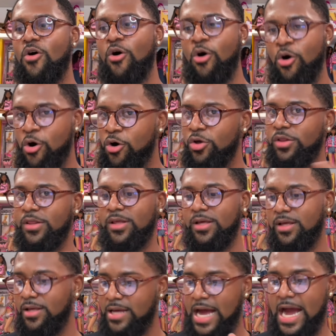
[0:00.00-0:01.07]
all
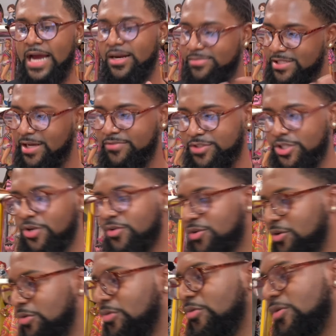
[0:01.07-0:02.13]
the items I've shown
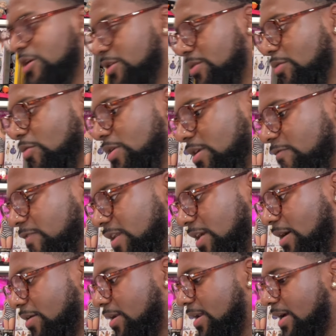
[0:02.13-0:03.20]
you on, on the
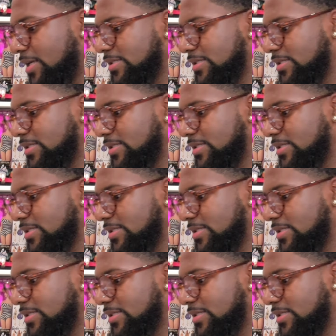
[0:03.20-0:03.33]
video today.